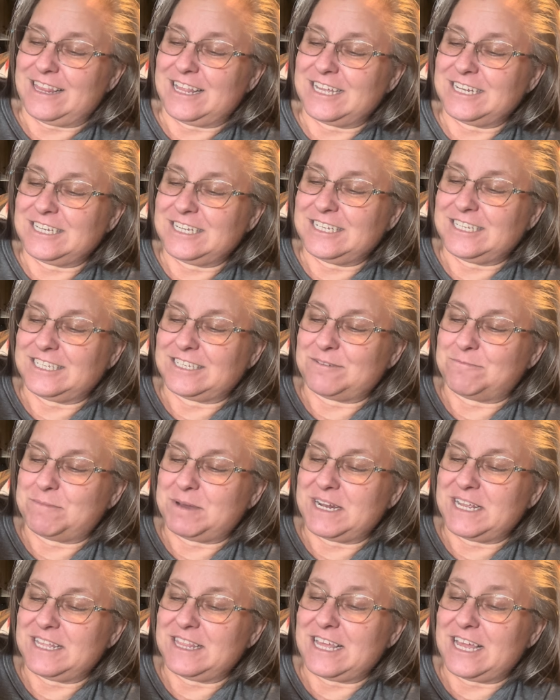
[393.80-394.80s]
they did
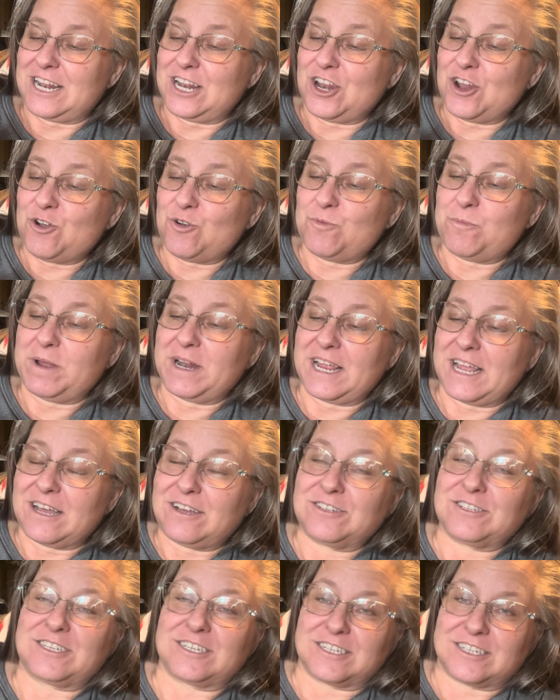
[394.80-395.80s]
somebody that nobody
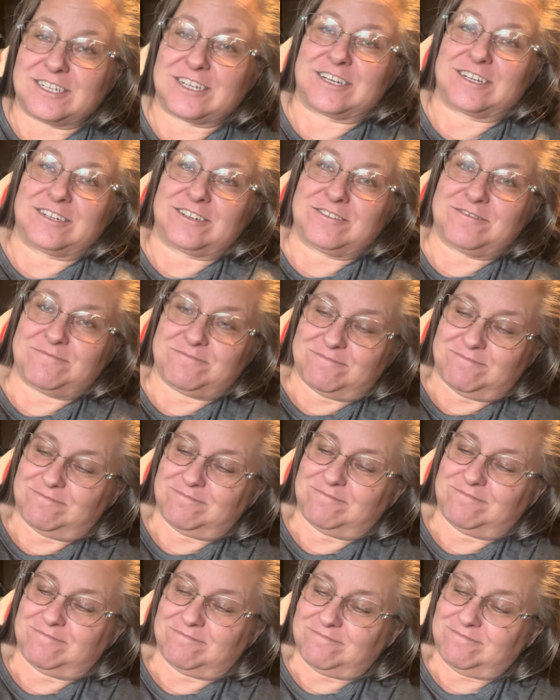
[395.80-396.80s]
else has done,
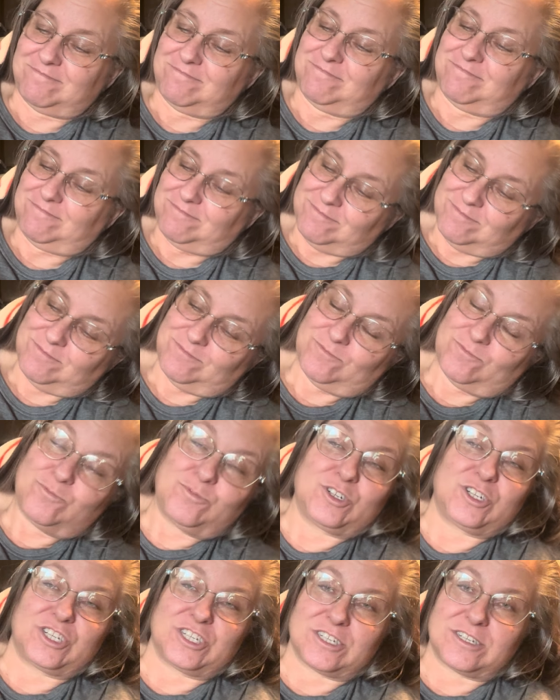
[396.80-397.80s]

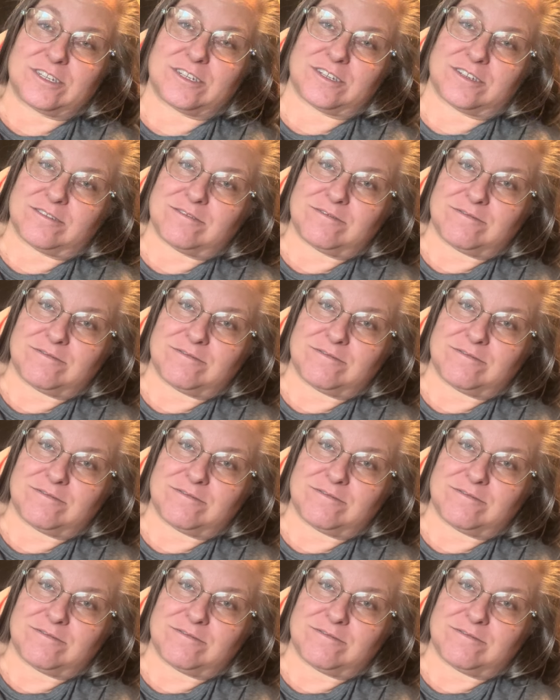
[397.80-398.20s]
which is